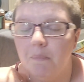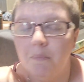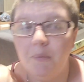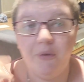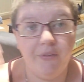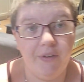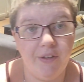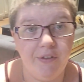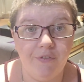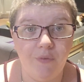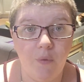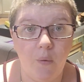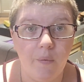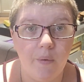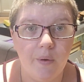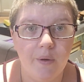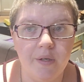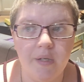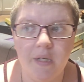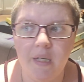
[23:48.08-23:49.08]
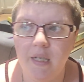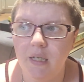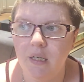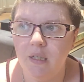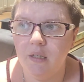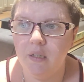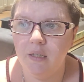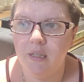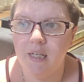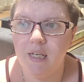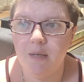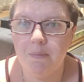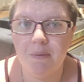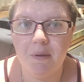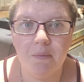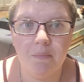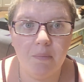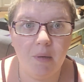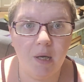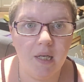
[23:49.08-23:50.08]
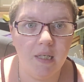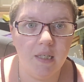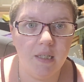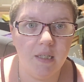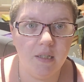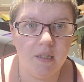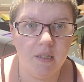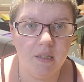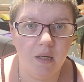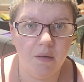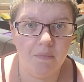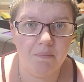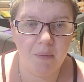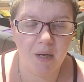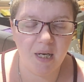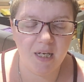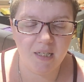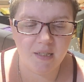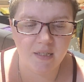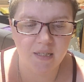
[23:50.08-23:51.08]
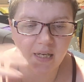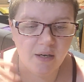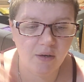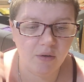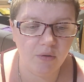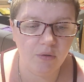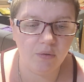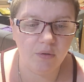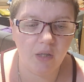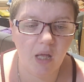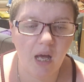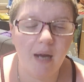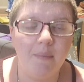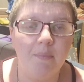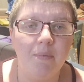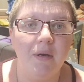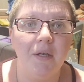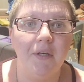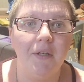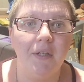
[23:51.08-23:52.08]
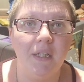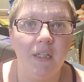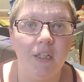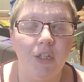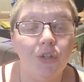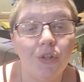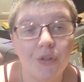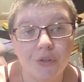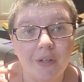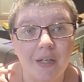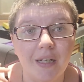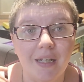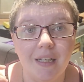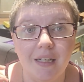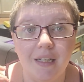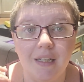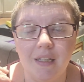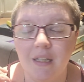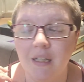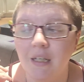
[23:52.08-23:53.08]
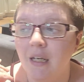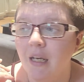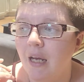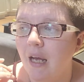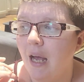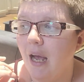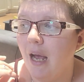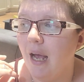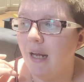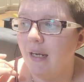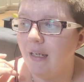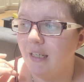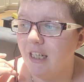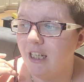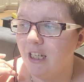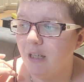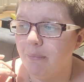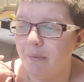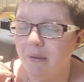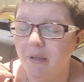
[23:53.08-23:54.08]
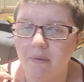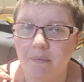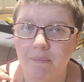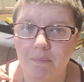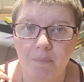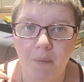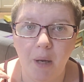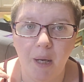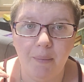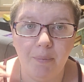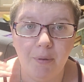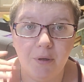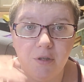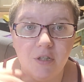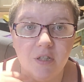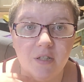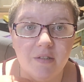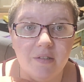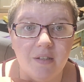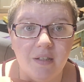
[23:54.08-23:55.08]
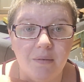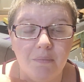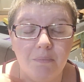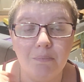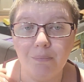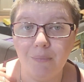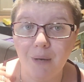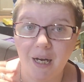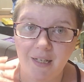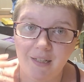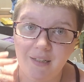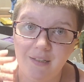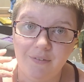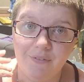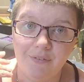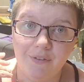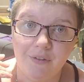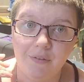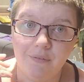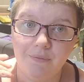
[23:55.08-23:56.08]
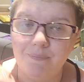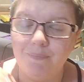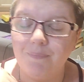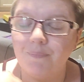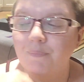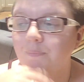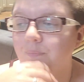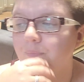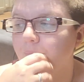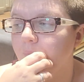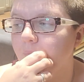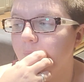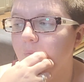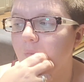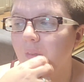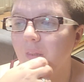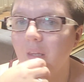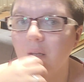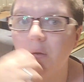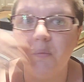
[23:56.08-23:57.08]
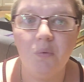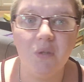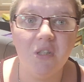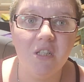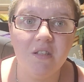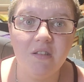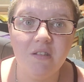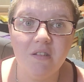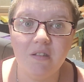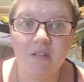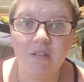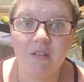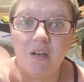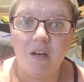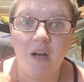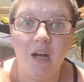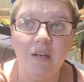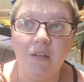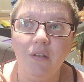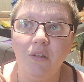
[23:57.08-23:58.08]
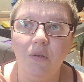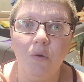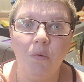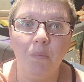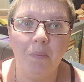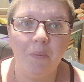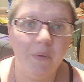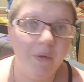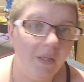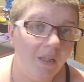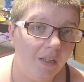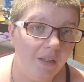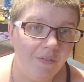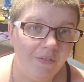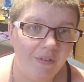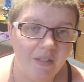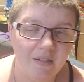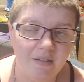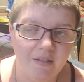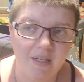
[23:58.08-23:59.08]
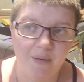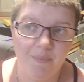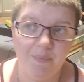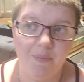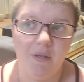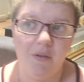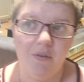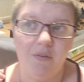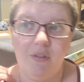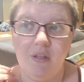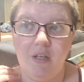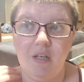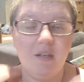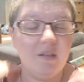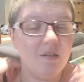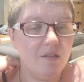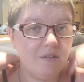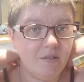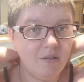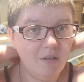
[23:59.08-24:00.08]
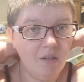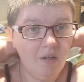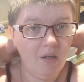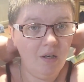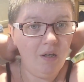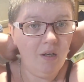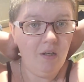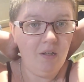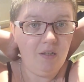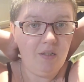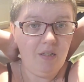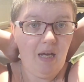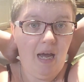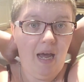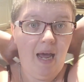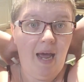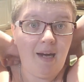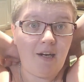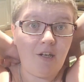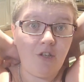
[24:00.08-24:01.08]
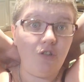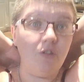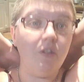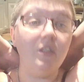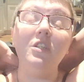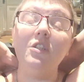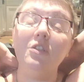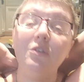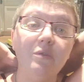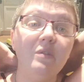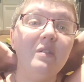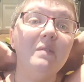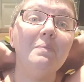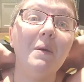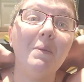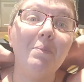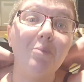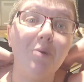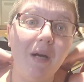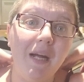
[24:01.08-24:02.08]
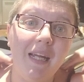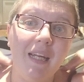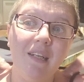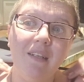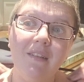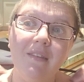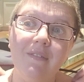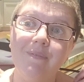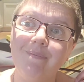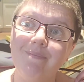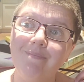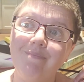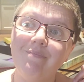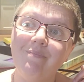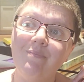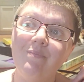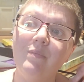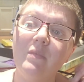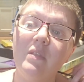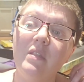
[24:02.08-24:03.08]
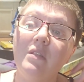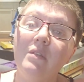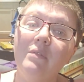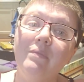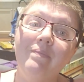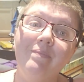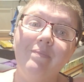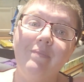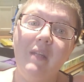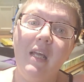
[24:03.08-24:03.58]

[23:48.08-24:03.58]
moving forward in keeping my tarot library curated and keeping my purchasing mindful, which is kind of the whole point of this depth of your thing, is to actually use my brain. So